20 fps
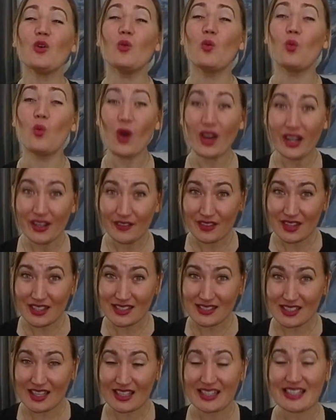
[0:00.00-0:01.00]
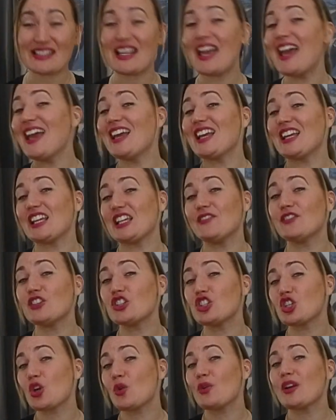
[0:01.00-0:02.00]
One of the studies
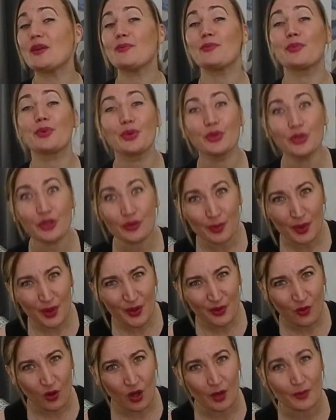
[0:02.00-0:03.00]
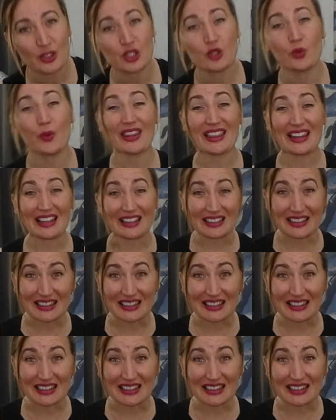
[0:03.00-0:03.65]
even showed improved performance with